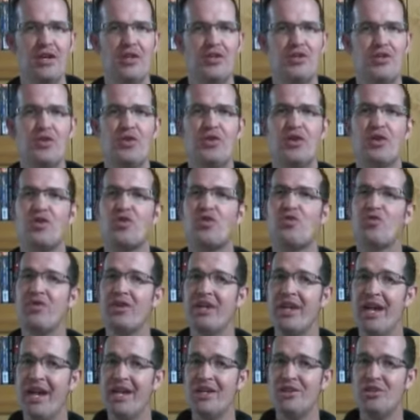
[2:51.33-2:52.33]
to the
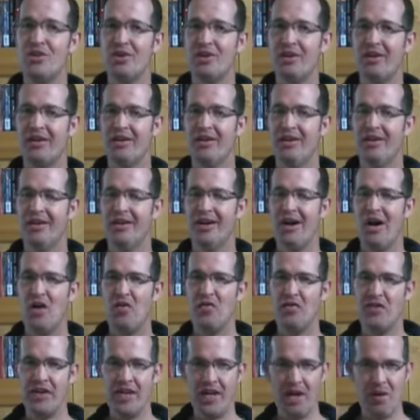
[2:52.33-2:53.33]
creation
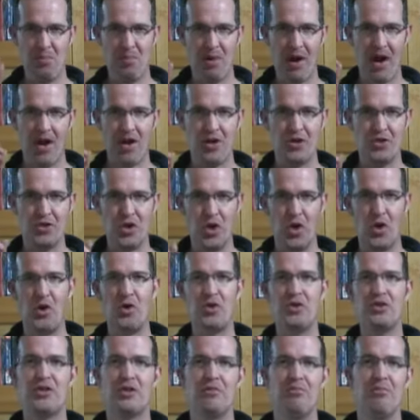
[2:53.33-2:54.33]
of the Empire's
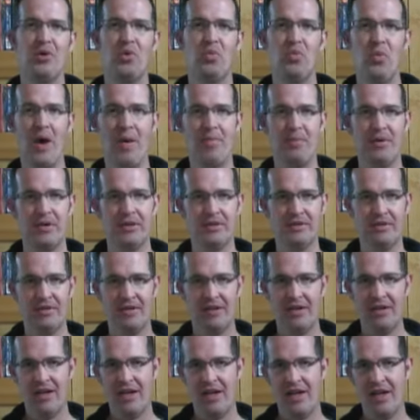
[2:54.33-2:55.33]
ultimate weapon,
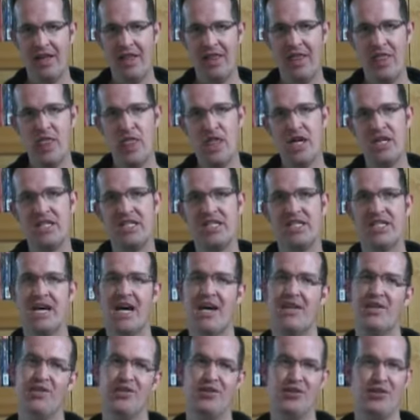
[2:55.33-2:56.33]
the
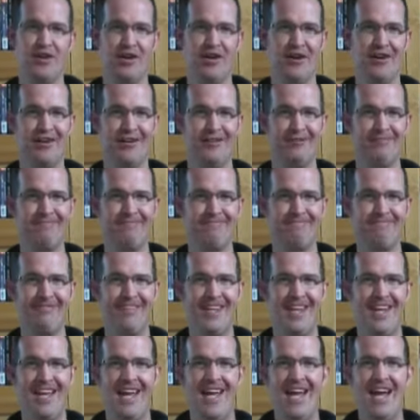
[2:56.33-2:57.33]
Death Star.
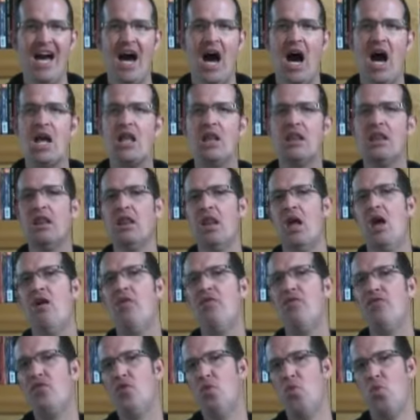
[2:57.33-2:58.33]
I
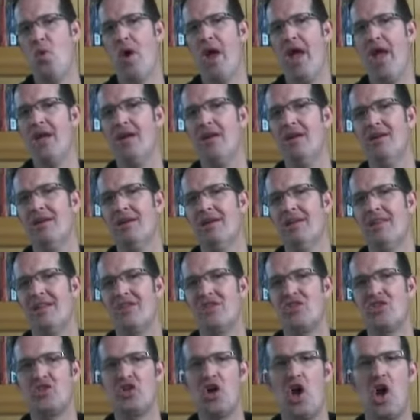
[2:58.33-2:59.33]
love the way that
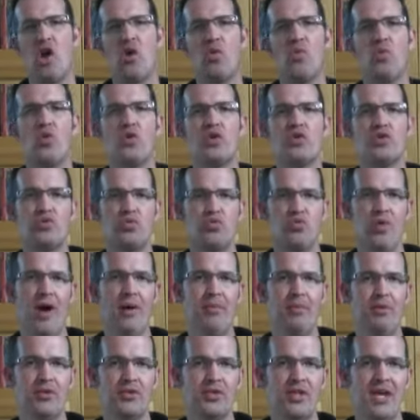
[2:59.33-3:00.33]
Star Wars
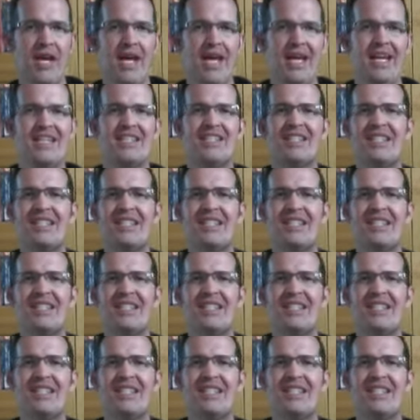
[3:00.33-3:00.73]
Rebels is